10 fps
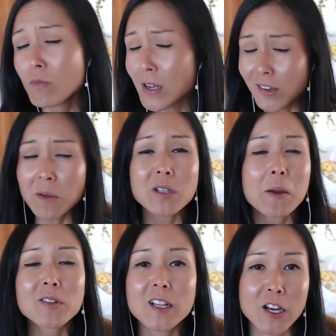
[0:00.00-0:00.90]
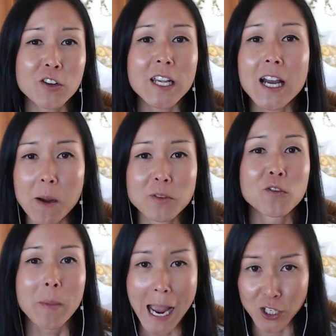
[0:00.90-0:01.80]
Sometimes clarity comes
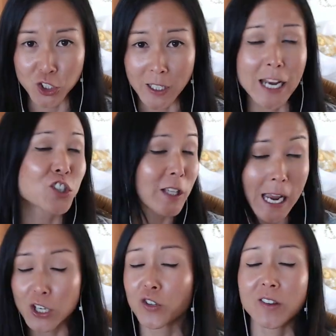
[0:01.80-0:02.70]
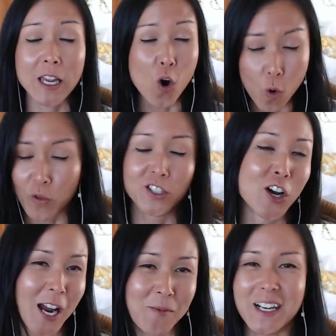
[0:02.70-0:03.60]
from action. Actually, I should say all the time,